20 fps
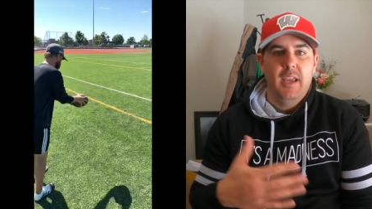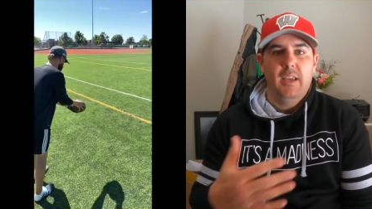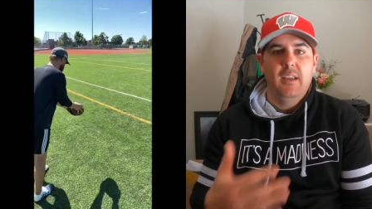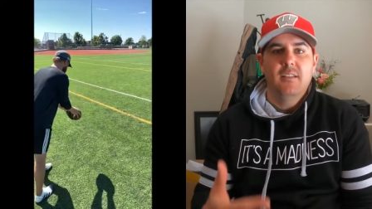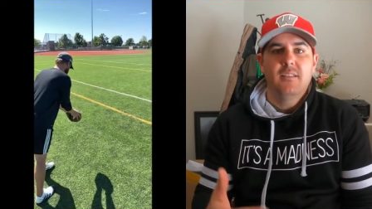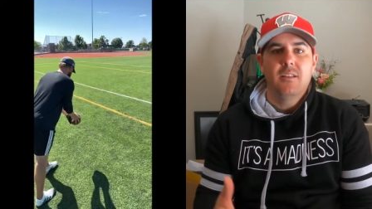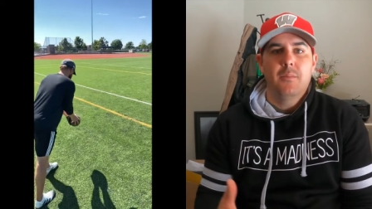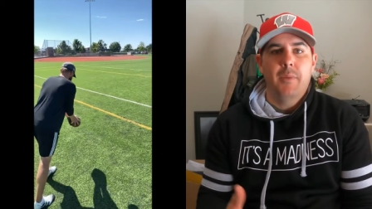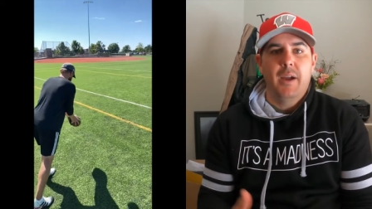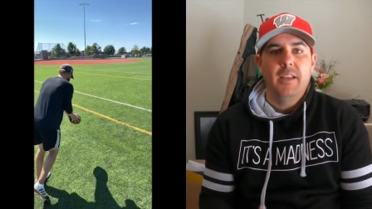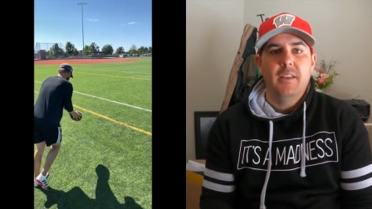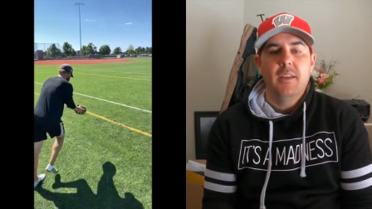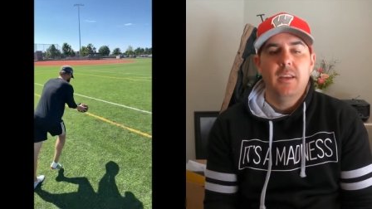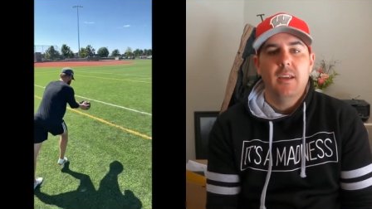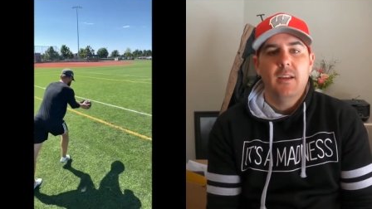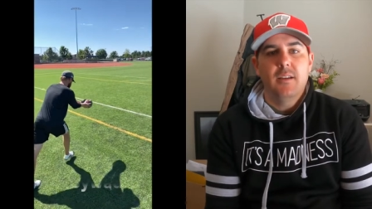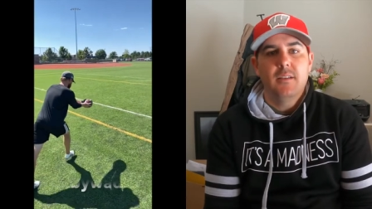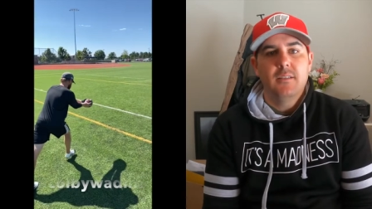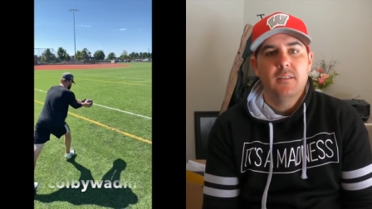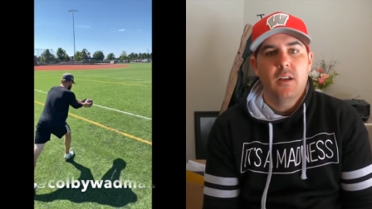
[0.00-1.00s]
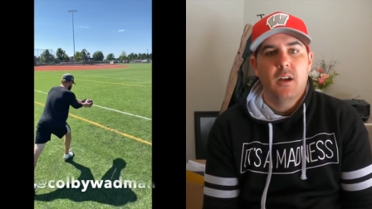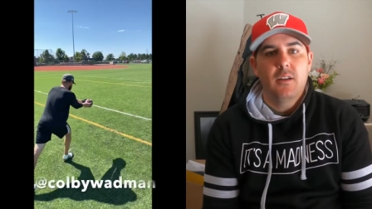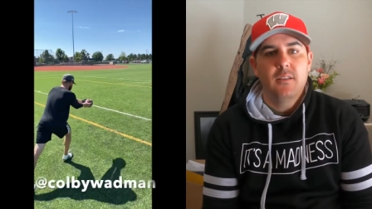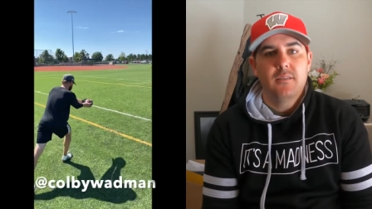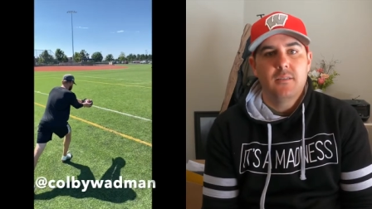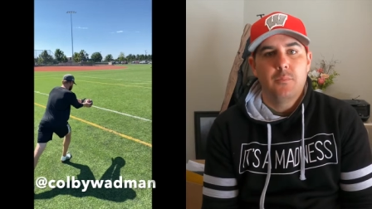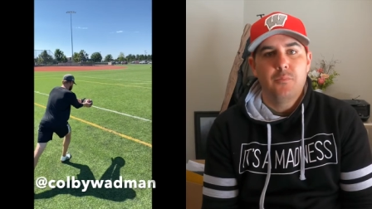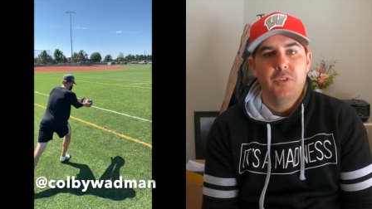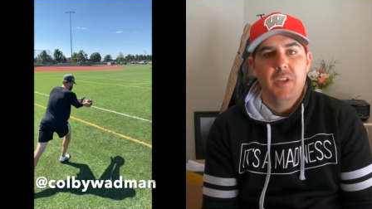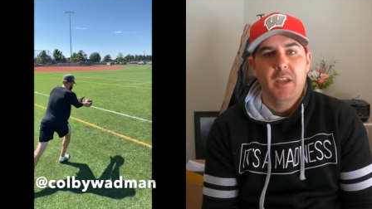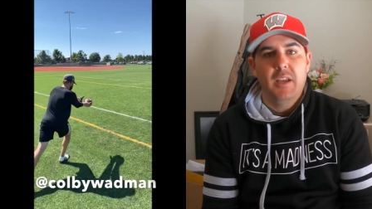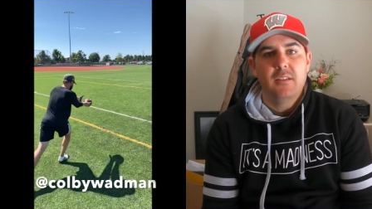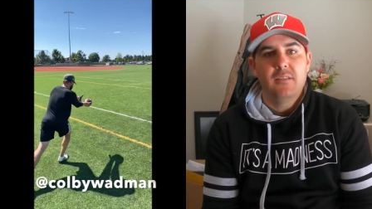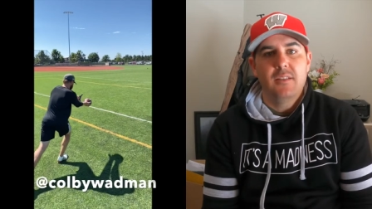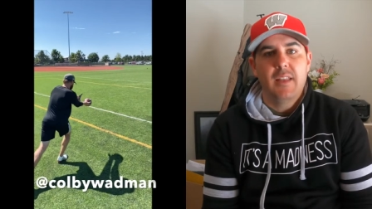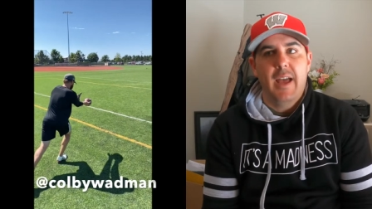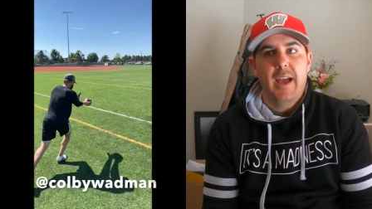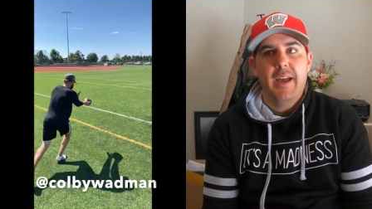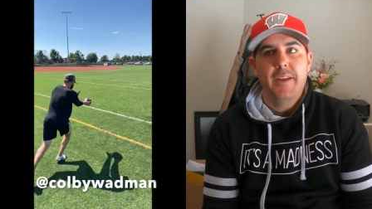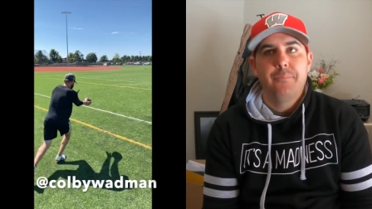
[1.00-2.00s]
taking some ideas on some things
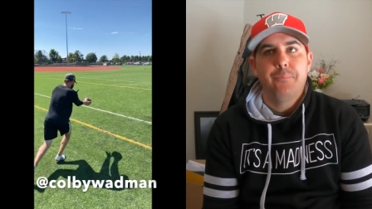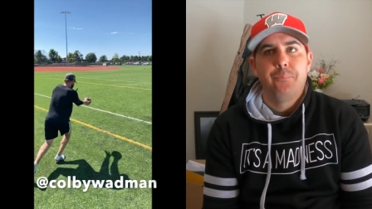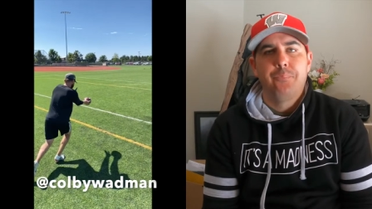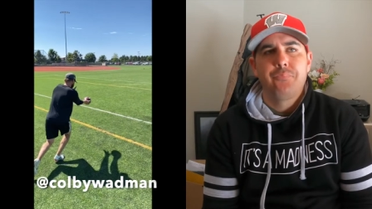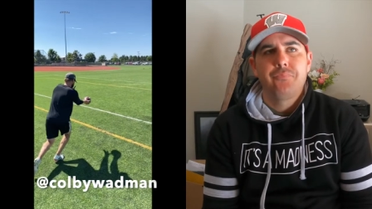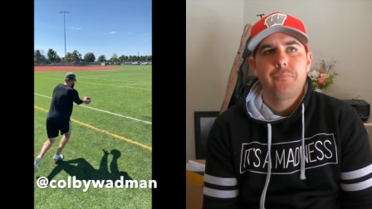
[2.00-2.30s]
that